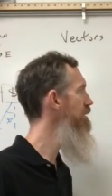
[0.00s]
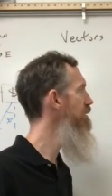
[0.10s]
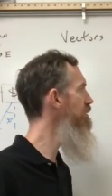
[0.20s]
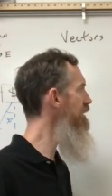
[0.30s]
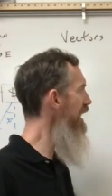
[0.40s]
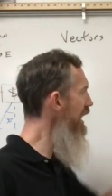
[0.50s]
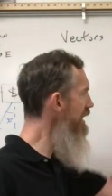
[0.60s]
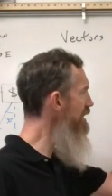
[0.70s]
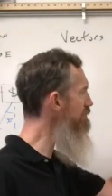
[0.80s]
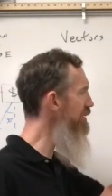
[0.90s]
Well,
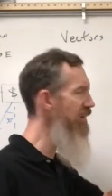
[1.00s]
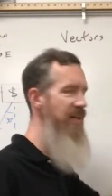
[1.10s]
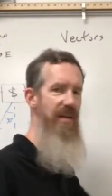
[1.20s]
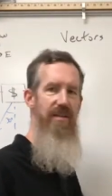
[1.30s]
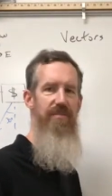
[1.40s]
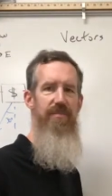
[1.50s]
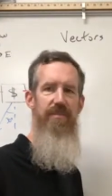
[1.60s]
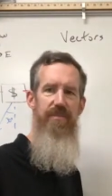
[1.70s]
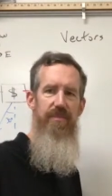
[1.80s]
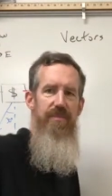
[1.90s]
A and B
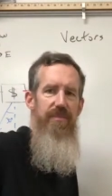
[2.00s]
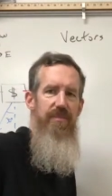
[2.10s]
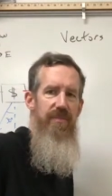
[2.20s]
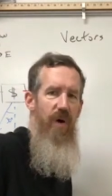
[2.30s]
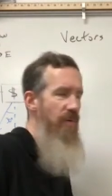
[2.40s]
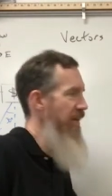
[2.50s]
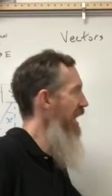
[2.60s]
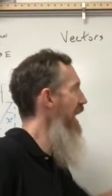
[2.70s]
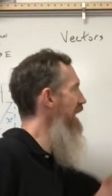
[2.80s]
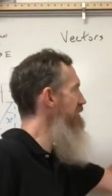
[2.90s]
only
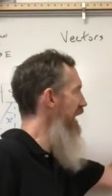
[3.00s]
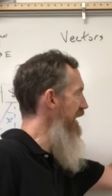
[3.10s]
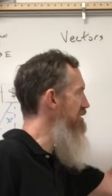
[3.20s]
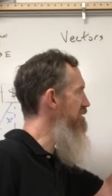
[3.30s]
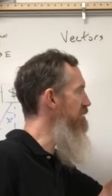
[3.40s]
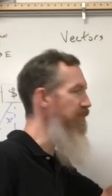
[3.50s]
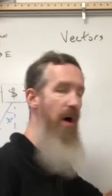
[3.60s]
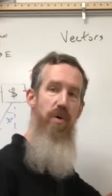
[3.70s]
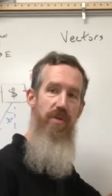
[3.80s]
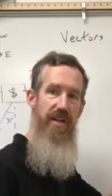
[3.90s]
have x
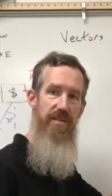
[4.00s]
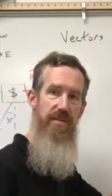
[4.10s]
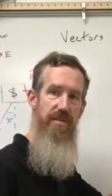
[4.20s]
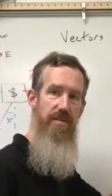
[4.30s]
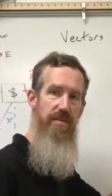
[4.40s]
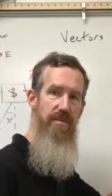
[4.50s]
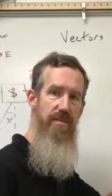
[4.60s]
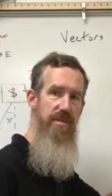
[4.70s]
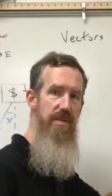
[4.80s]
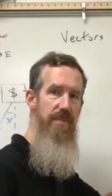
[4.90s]
components.
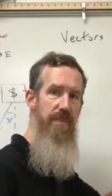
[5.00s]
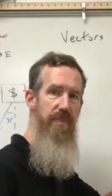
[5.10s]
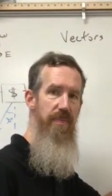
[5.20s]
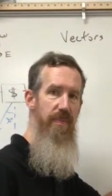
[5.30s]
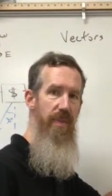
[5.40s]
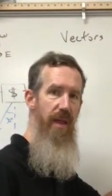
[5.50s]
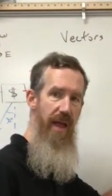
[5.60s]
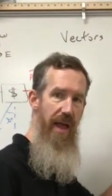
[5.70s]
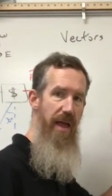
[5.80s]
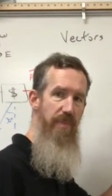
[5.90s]

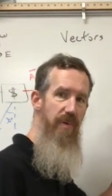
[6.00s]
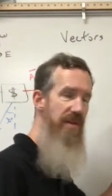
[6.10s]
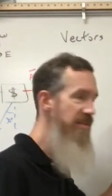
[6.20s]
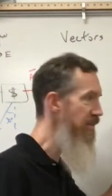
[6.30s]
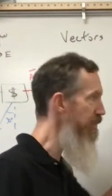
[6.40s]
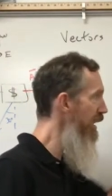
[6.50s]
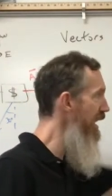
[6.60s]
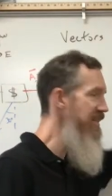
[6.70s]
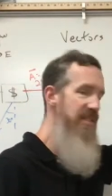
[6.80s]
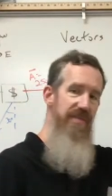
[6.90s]
A points in the
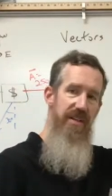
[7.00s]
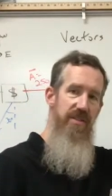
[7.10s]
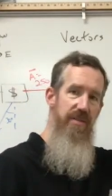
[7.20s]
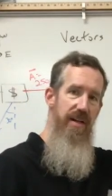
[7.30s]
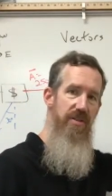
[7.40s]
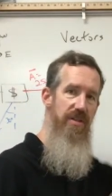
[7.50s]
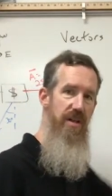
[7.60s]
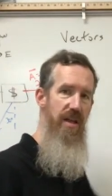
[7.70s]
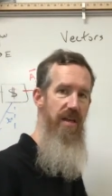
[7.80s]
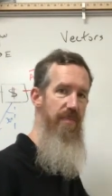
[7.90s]
positive x direction
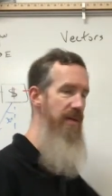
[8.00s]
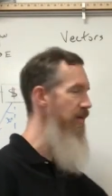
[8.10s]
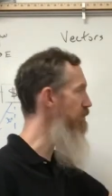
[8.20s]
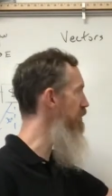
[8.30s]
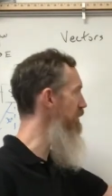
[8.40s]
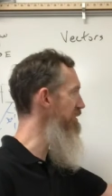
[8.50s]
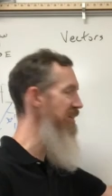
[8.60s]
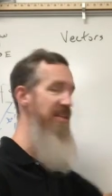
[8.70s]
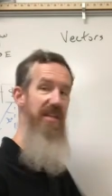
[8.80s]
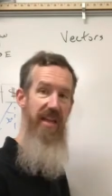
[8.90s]
and B points in
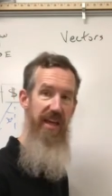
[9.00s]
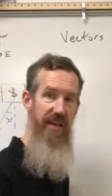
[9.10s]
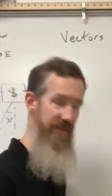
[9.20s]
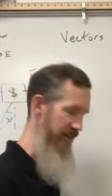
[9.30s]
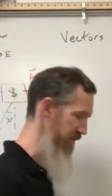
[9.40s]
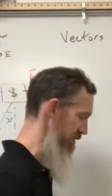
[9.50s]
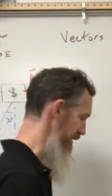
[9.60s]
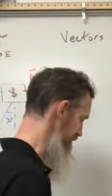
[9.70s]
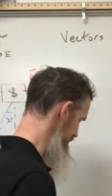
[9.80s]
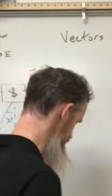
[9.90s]
the negative x direction.